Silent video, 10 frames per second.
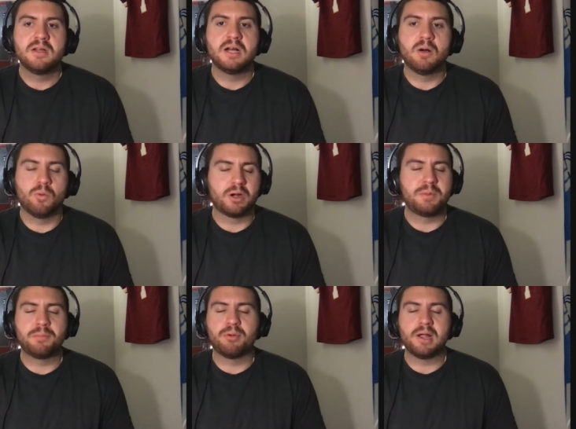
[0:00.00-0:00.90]
Uh, we're going
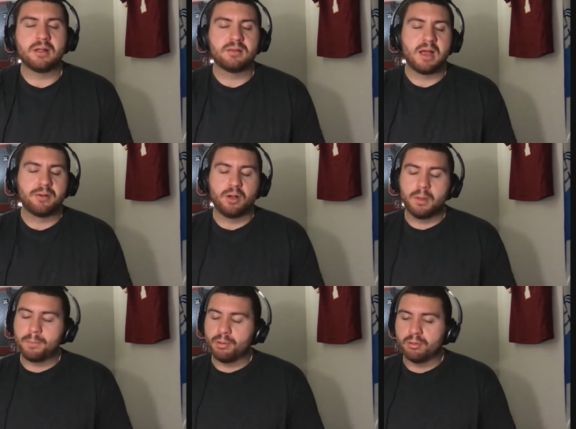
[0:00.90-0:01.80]
to be breaking down
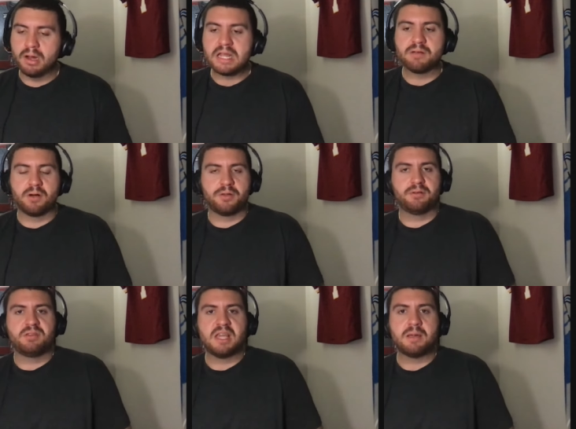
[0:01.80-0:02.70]
plenty of other
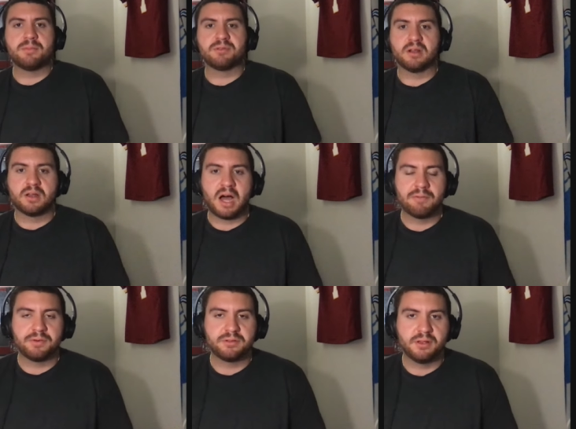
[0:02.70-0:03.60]
teams and
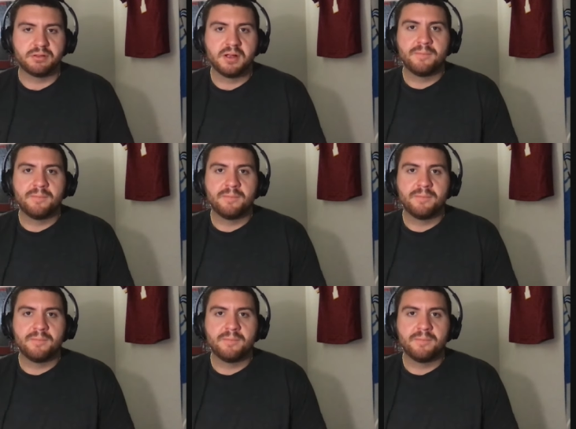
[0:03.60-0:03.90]
conferences